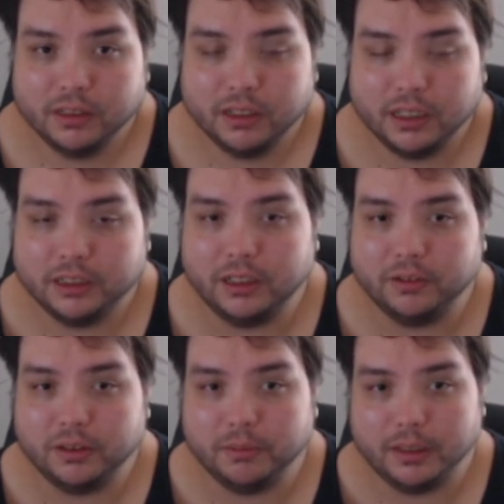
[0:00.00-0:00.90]
in
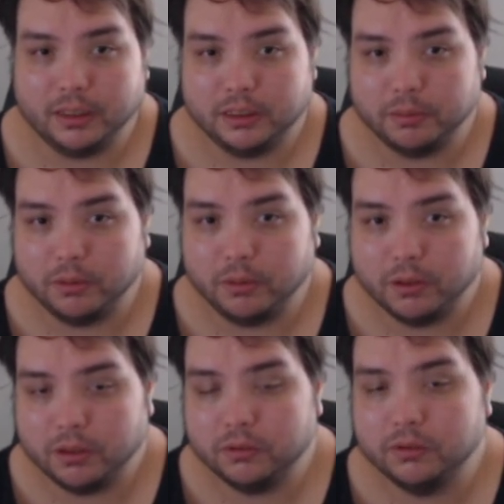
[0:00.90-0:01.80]
terms of being
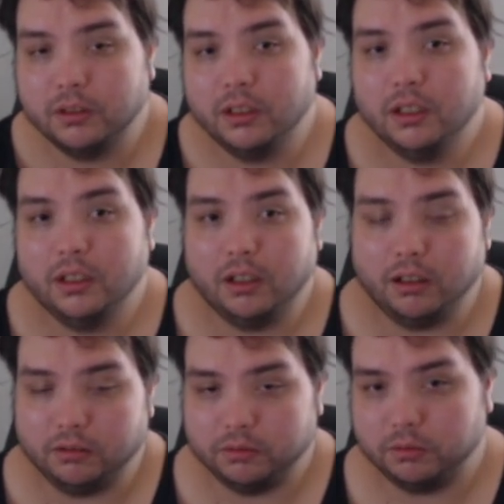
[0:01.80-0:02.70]
supportive
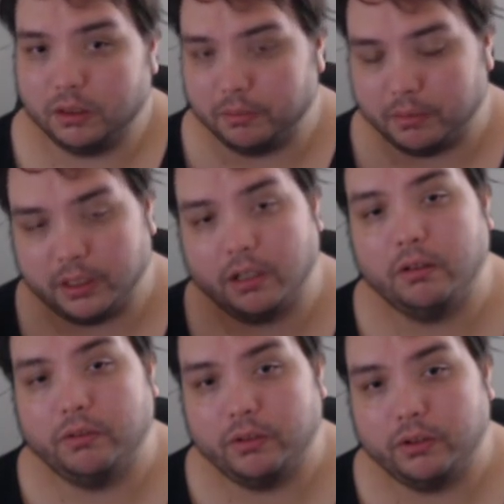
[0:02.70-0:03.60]
of what I'm
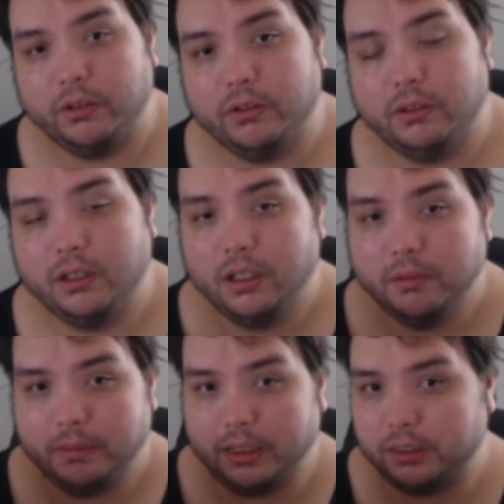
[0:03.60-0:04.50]
going through,
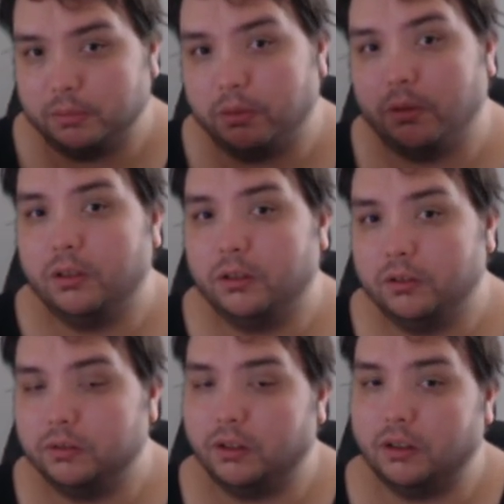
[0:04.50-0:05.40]
being
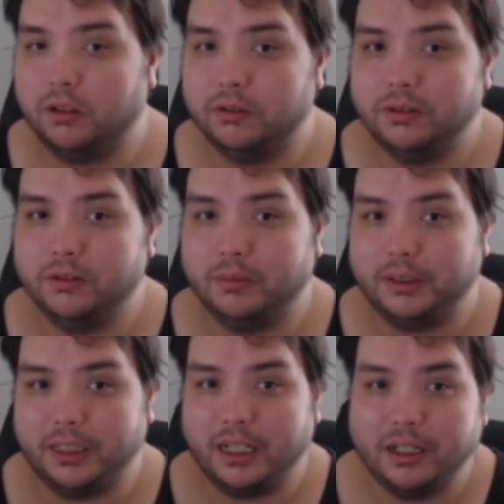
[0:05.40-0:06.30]
supportive of my
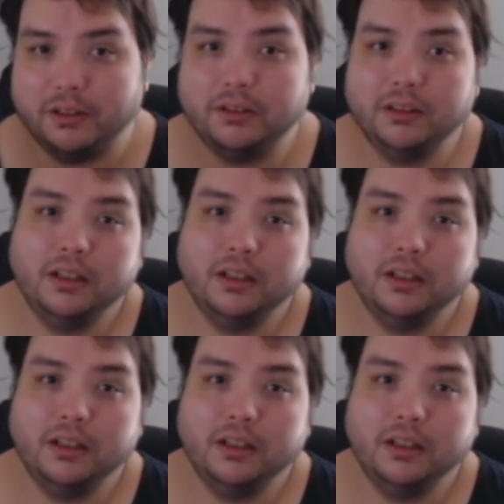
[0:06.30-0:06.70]
channel,